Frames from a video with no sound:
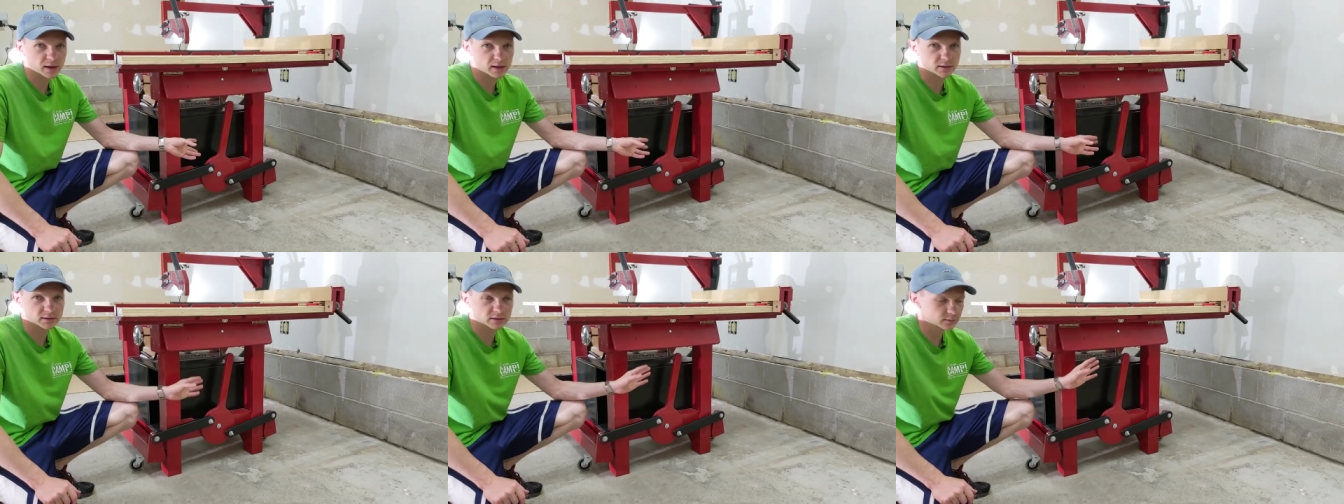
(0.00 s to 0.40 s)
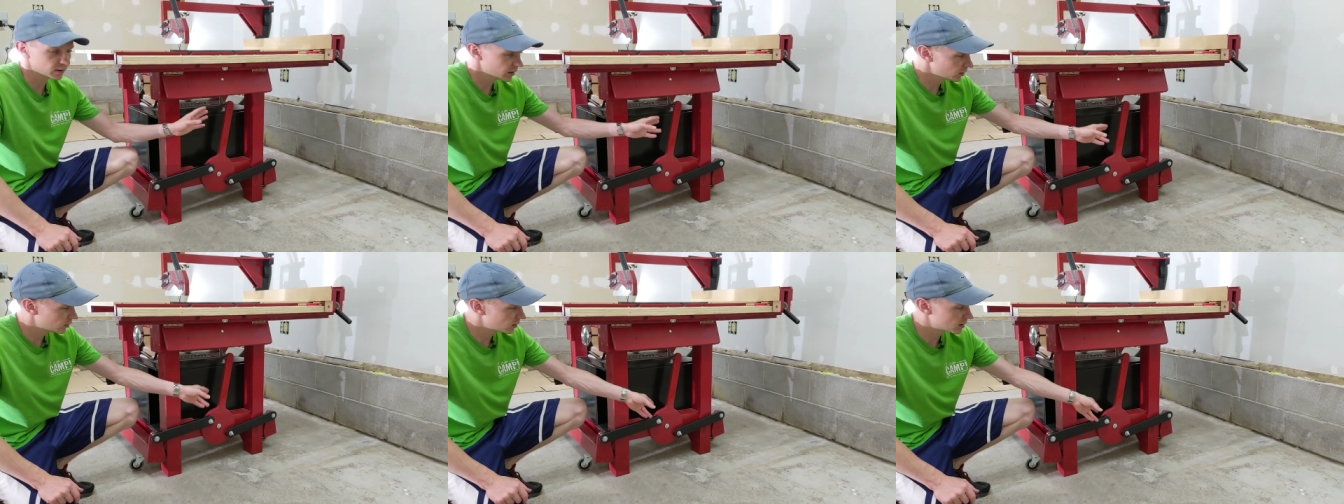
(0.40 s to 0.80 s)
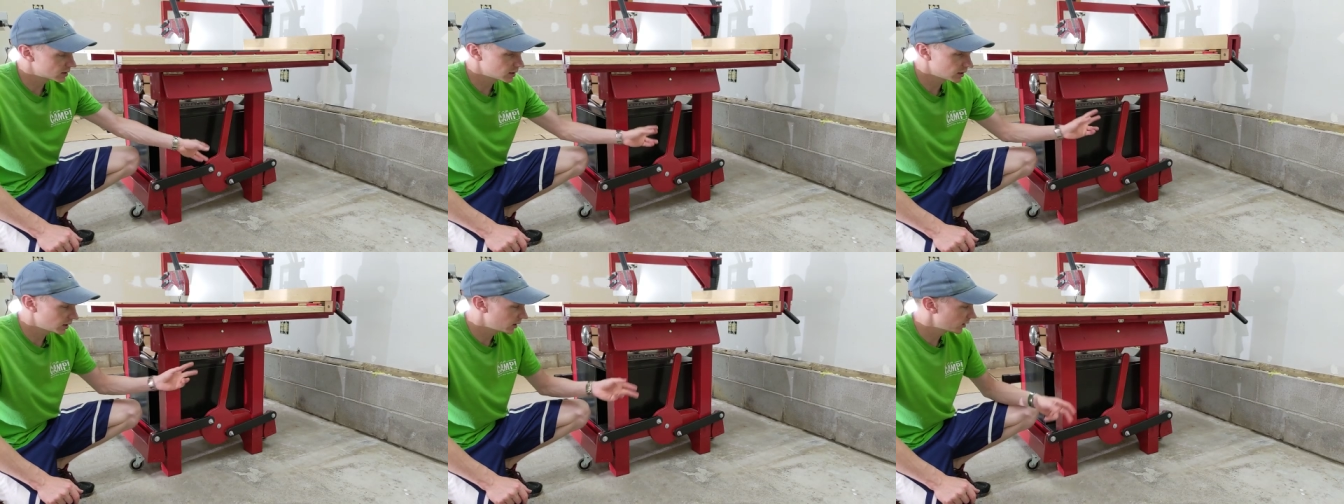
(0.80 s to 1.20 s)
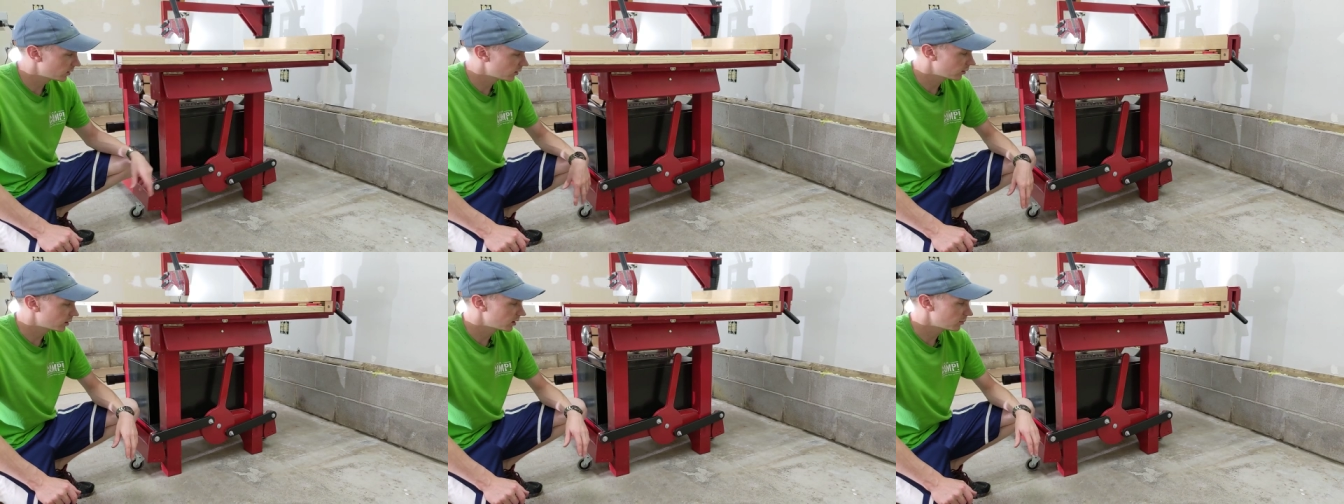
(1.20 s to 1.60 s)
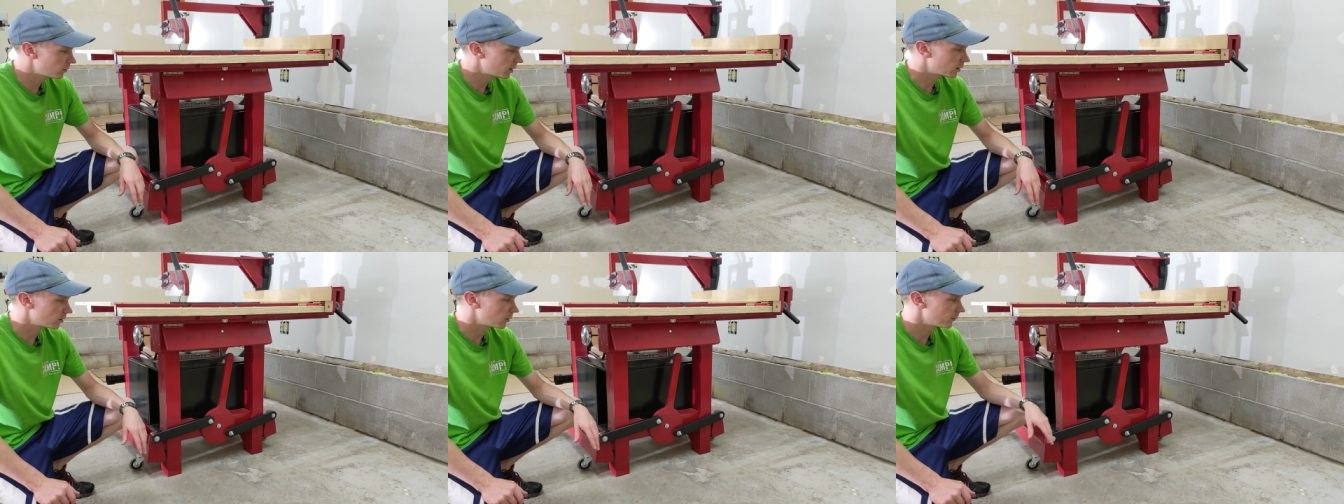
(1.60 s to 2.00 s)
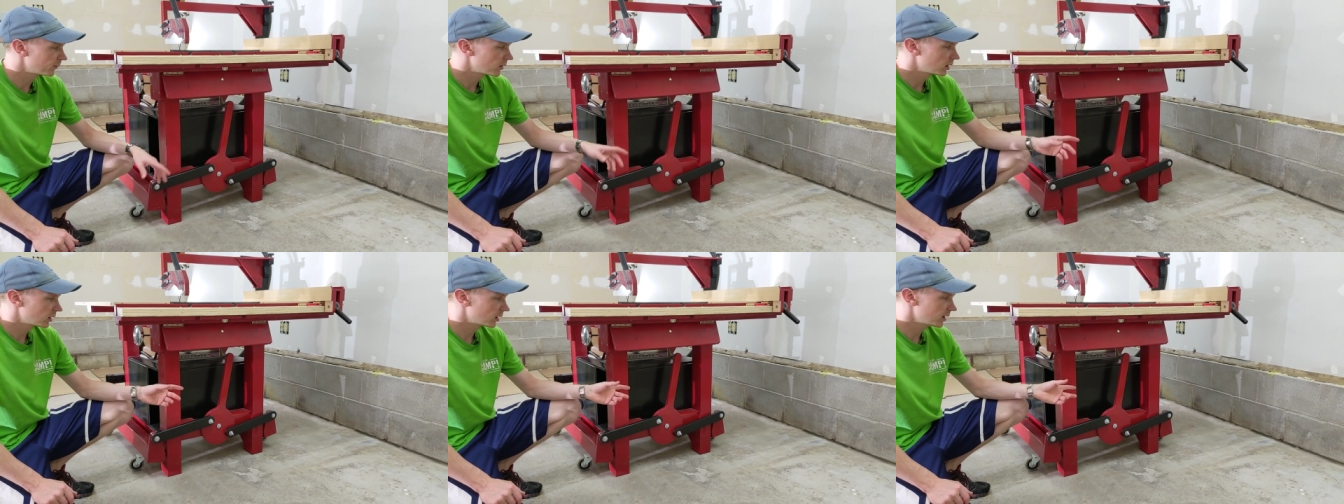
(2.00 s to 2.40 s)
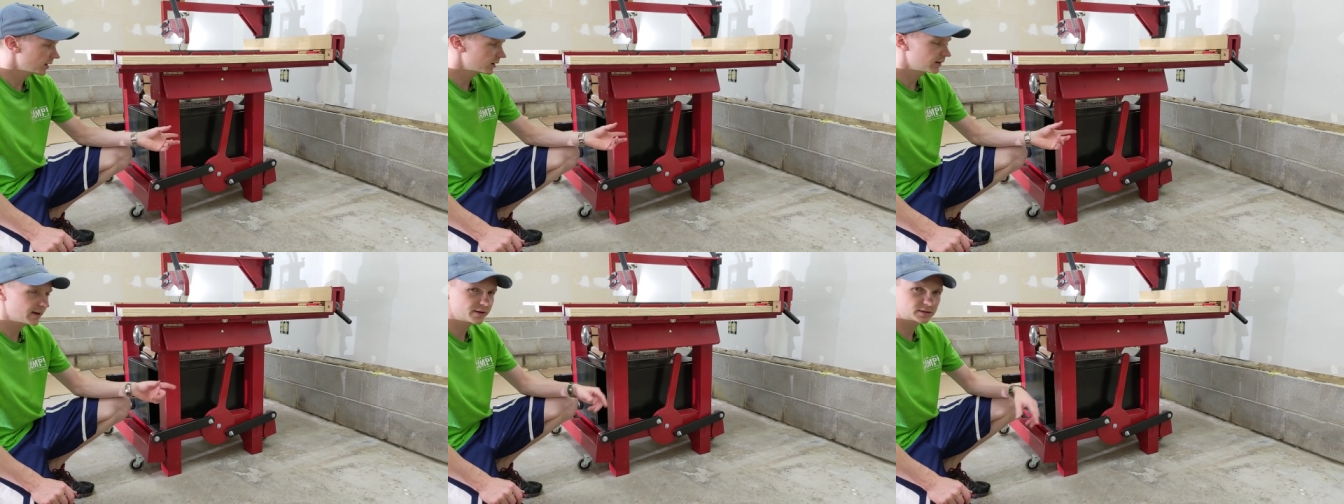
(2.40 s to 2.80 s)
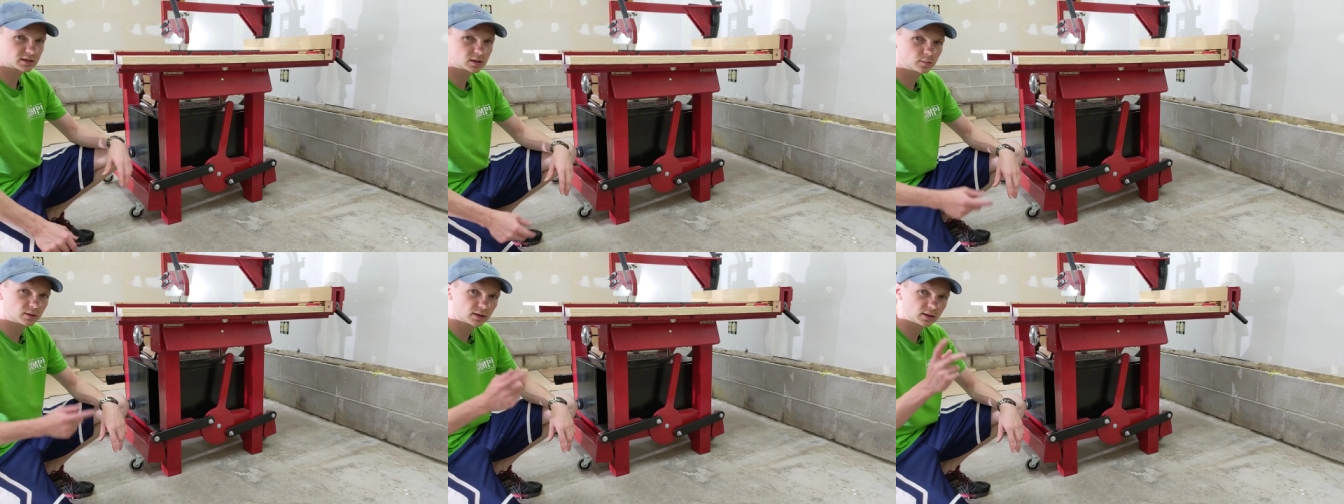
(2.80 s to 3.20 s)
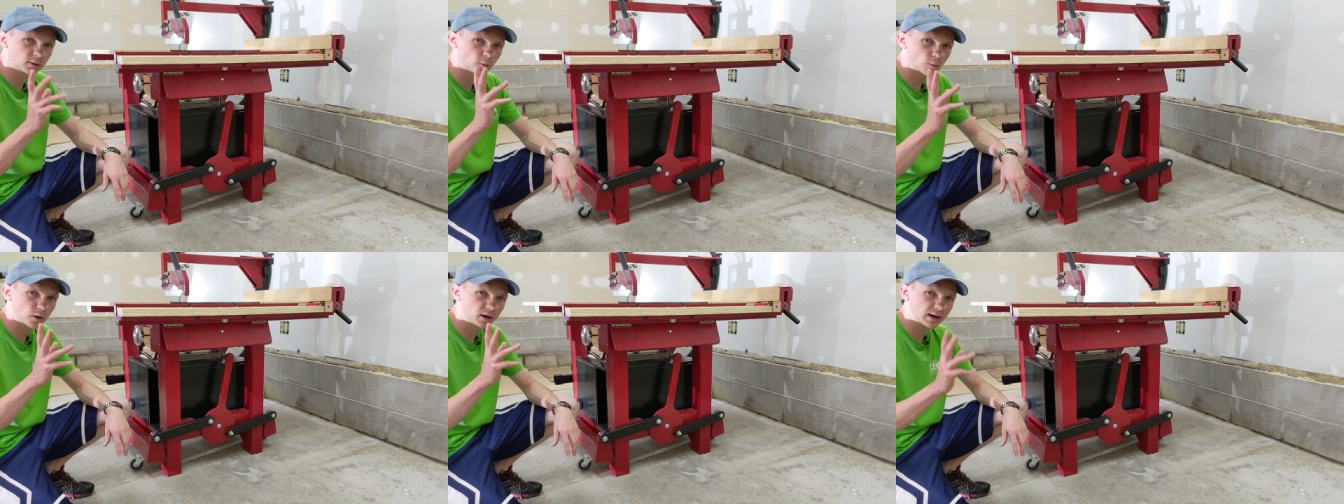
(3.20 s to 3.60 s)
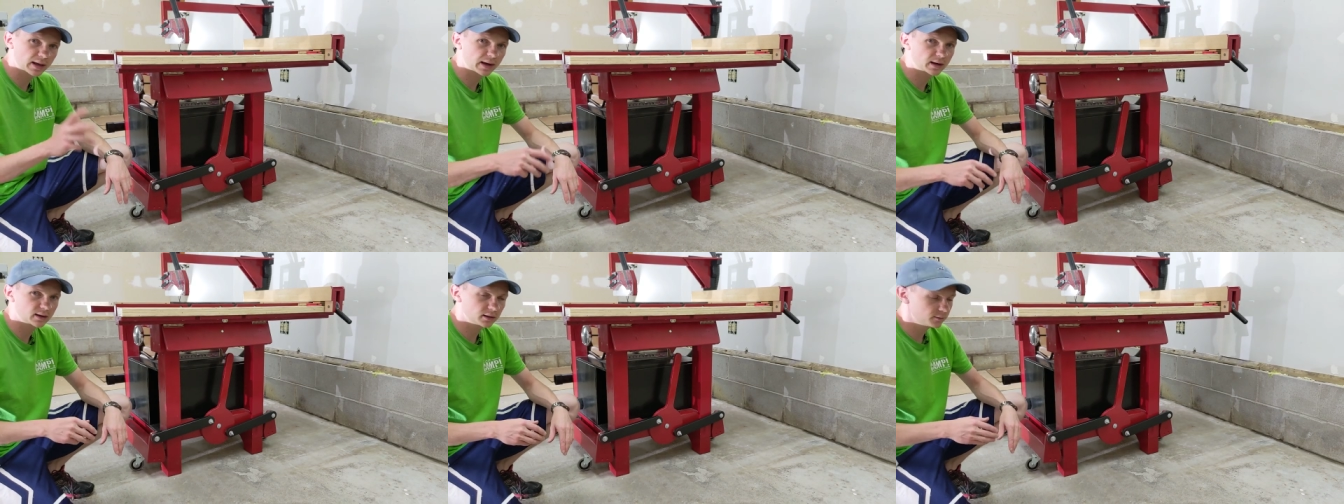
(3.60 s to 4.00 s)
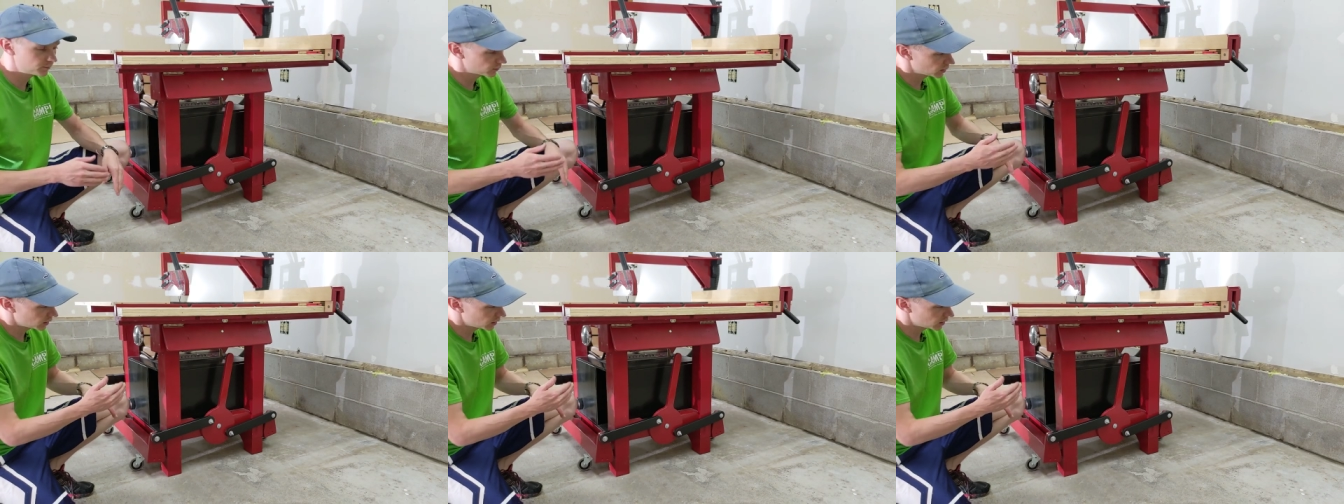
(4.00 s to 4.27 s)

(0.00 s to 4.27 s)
mechanism that you can see here in the middle, and that allows it to be one-handed.